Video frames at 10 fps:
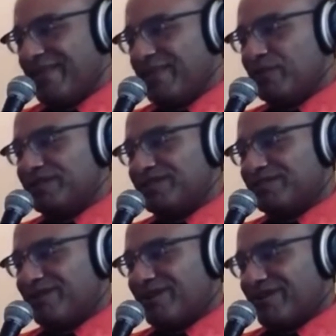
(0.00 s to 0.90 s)
Moving to the
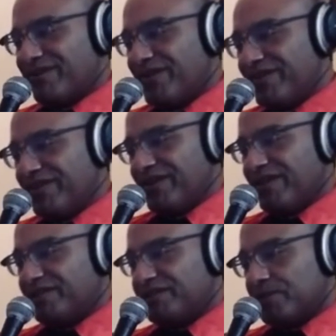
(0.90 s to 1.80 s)
bar, the
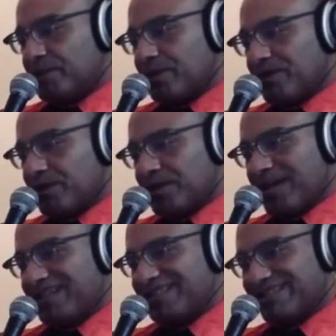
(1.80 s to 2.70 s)
officer in charge
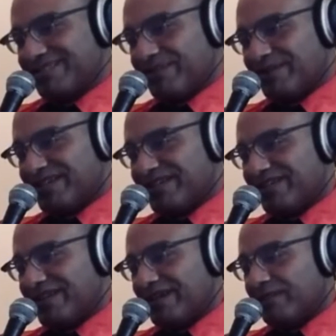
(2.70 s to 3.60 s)
asked the bartender
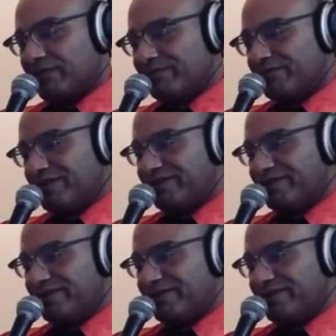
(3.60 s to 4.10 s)
a couple of brief